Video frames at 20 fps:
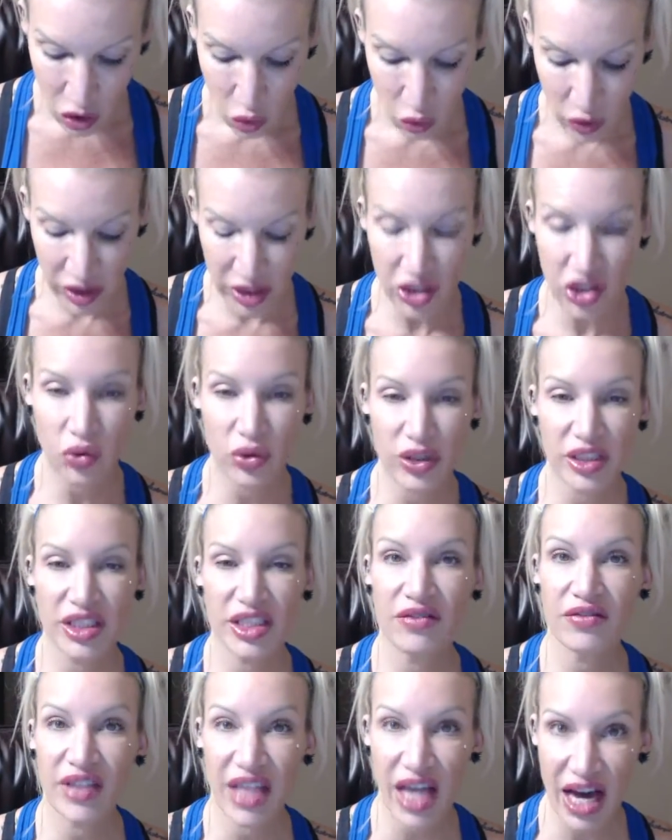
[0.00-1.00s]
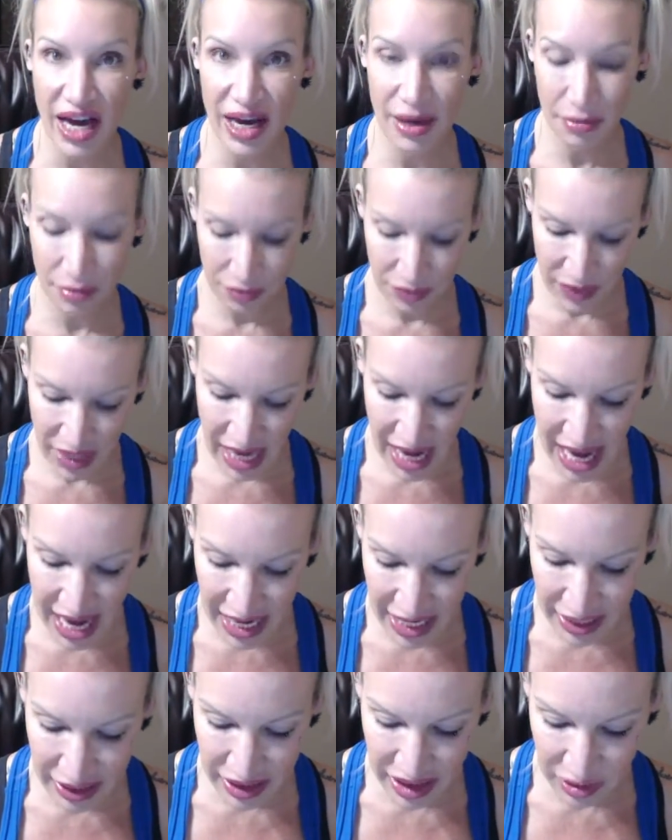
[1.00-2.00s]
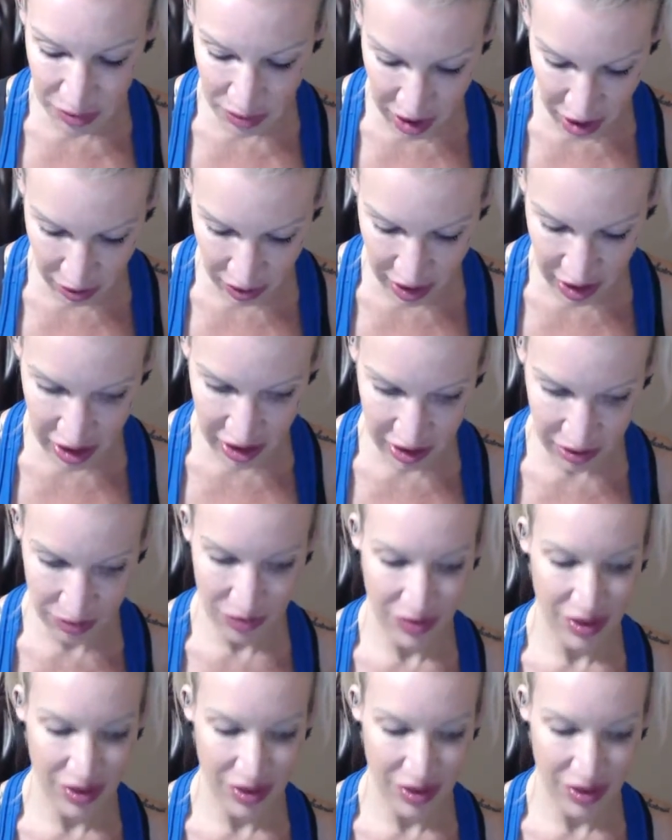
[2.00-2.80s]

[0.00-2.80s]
with a twist of lime and spearmint.